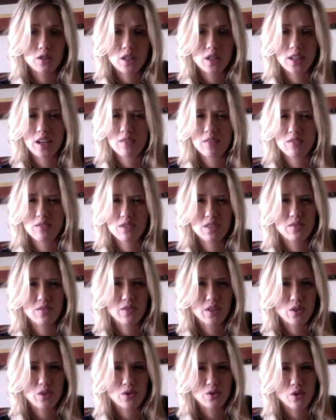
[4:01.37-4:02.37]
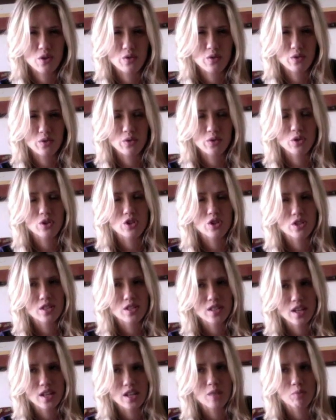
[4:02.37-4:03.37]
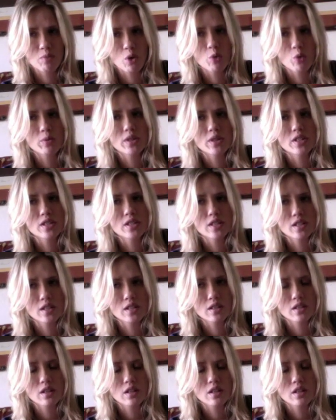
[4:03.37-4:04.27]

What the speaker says: Like after this video is over, if you could just take a moment to